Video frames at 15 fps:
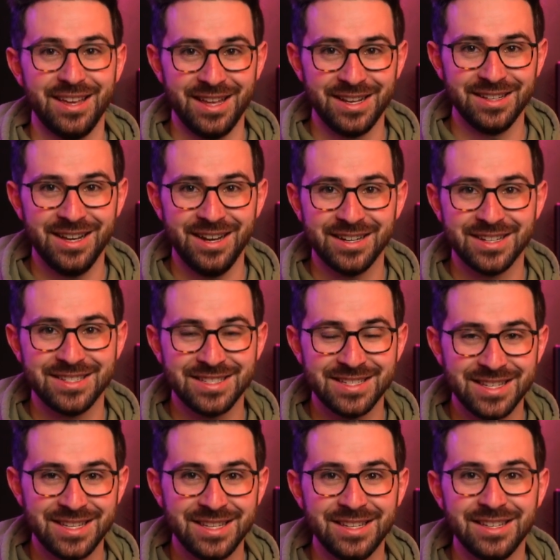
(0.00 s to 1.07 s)
and kind of
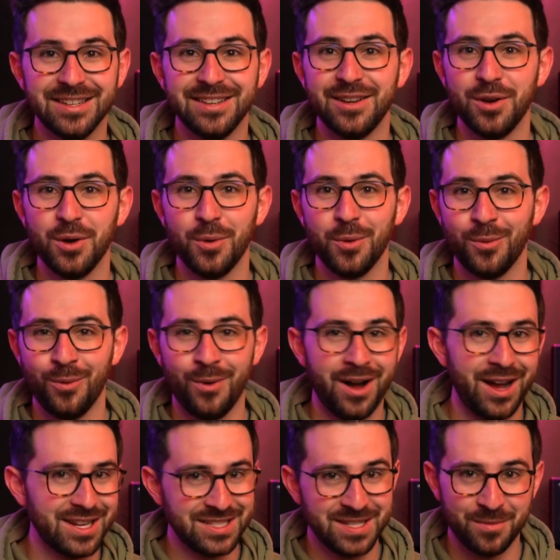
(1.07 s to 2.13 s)
see
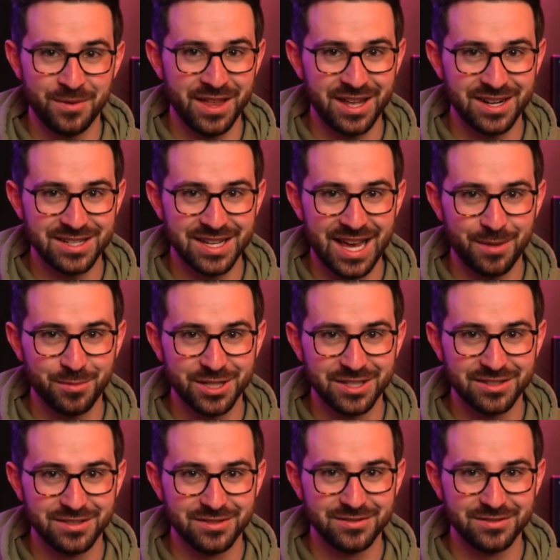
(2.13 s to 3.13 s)
why some of that has happened.